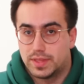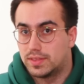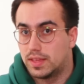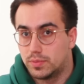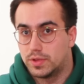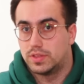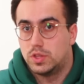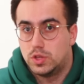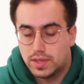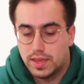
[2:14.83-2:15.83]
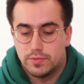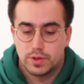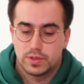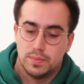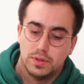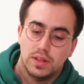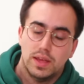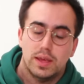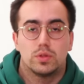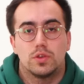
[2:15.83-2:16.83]
a Sainsbury's in the UK, for example,
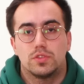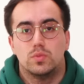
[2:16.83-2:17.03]
it will cost